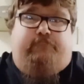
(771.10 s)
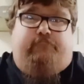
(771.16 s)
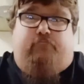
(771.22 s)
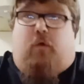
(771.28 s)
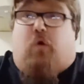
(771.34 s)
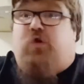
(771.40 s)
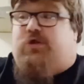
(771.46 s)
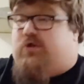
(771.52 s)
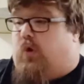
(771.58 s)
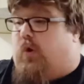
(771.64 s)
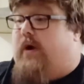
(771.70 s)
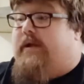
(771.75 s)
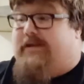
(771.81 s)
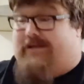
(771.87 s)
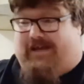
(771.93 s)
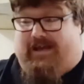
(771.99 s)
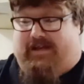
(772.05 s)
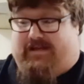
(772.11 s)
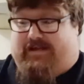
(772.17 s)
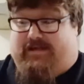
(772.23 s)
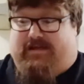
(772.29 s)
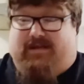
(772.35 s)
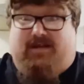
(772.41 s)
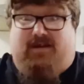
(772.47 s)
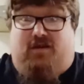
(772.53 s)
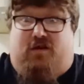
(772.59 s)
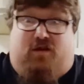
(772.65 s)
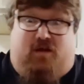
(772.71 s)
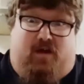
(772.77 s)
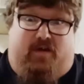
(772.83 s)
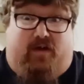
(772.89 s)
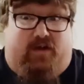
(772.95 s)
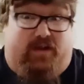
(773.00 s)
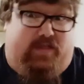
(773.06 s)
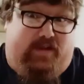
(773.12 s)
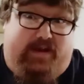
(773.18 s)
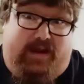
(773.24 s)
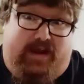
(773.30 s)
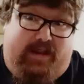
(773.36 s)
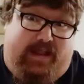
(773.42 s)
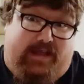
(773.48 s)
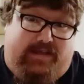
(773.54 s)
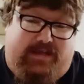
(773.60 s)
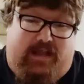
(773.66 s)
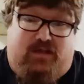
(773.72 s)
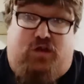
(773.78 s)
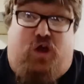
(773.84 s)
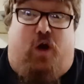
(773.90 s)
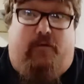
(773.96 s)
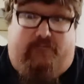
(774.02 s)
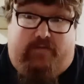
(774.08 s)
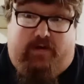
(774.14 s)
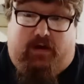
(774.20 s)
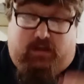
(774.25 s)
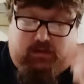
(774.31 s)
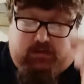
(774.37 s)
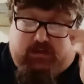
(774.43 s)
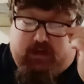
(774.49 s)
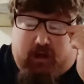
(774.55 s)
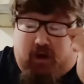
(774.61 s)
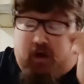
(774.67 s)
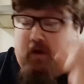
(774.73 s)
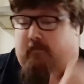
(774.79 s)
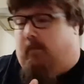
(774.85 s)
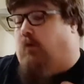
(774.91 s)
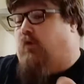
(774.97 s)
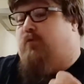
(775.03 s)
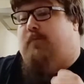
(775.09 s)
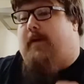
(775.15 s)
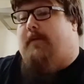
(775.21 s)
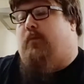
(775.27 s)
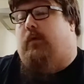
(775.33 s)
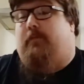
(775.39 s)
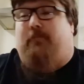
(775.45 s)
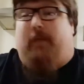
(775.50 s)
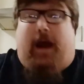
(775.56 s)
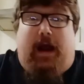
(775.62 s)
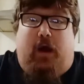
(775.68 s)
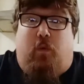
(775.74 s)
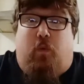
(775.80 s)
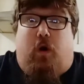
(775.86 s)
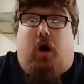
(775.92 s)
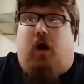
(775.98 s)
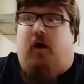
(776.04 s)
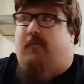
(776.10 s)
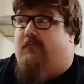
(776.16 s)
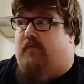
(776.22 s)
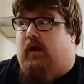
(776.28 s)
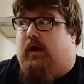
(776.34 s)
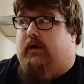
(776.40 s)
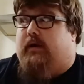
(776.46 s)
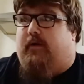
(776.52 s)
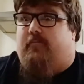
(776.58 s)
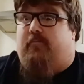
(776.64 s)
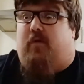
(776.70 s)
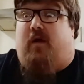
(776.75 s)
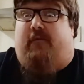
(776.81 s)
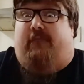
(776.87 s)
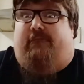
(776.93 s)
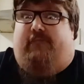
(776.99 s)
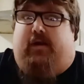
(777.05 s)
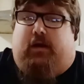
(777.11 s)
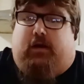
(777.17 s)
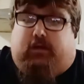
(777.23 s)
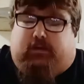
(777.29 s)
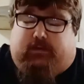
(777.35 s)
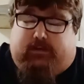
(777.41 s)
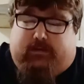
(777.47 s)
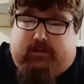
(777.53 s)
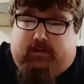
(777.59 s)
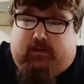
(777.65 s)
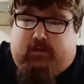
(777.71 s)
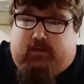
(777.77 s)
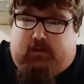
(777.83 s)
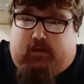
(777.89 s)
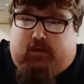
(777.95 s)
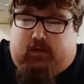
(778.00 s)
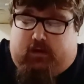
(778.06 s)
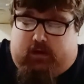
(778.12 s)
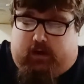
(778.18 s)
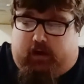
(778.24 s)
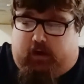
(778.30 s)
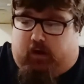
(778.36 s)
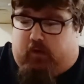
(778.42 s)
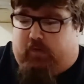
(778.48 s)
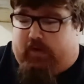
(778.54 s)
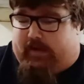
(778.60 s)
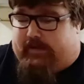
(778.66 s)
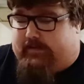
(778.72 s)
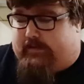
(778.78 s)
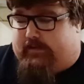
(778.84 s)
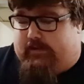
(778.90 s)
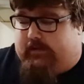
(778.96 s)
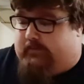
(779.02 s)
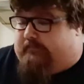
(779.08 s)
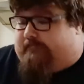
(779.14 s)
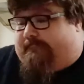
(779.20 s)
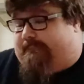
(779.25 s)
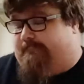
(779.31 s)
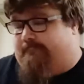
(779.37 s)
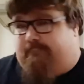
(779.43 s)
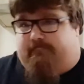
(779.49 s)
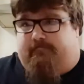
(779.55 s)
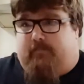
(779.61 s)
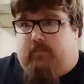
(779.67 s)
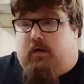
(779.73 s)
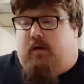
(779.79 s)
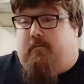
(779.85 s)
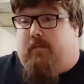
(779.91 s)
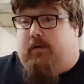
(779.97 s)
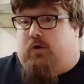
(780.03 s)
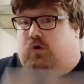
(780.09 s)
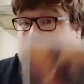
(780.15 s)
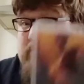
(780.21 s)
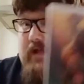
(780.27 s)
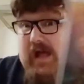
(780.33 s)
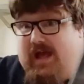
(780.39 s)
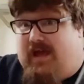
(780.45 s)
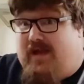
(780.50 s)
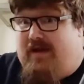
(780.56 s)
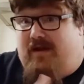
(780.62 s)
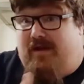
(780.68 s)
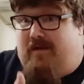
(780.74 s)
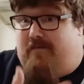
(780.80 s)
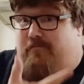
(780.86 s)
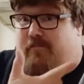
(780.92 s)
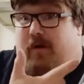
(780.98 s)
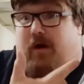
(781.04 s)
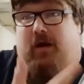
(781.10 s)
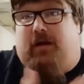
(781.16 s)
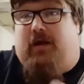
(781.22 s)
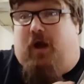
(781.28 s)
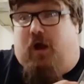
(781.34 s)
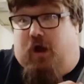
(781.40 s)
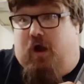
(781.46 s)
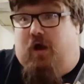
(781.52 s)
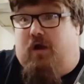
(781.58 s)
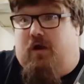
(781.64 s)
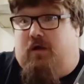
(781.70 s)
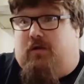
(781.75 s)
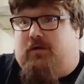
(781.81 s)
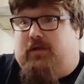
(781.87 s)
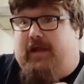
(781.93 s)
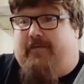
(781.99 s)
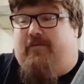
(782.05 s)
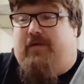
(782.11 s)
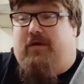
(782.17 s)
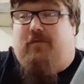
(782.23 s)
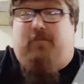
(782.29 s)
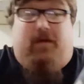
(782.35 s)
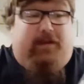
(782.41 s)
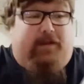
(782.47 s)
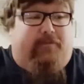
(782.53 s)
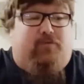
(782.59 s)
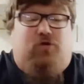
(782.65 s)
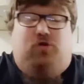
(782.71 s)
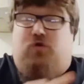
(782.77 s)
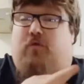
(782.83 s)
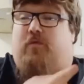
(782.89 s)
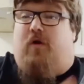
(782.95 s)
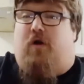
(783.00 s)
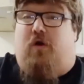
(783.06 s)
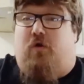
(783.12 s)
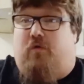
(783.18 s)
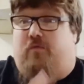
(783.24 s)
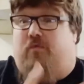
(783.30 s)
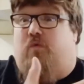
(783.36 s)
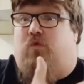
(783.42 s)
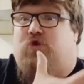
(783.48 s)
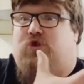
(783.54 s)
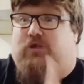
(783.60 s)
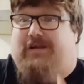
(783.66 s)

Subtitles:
Most scientists, in that sense, are villains. Most people in power are, like, government are villains. You know, it's because of that, by definition of what